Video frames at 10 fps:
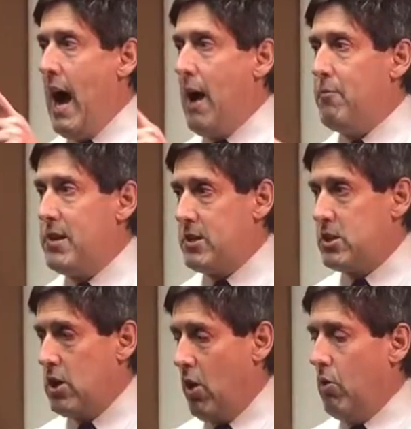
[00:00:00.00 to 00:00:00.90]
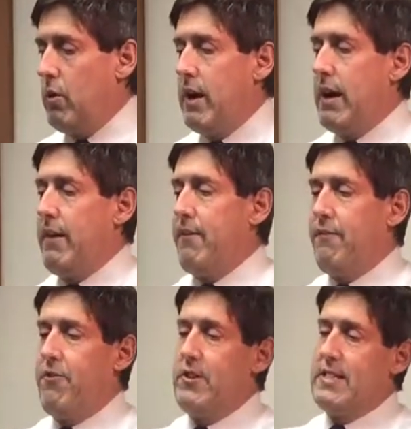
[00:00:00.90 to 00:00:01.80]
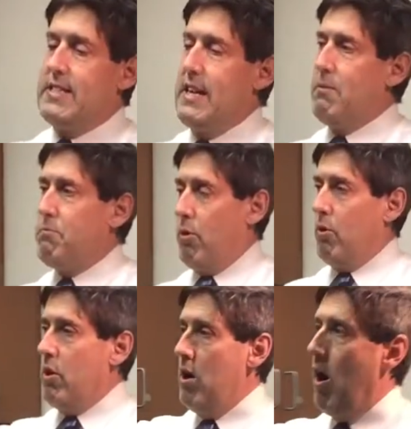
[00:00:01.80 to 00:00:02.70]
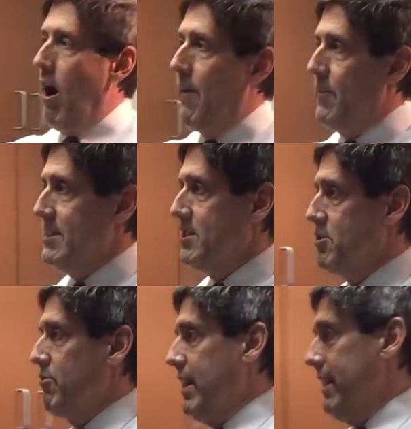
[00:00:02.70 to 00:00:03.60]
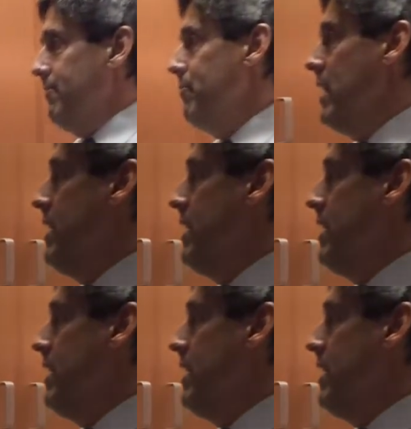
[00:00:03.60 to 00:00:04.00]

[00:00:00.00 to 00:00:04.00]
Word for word: I'm going to show, for example, on this screen,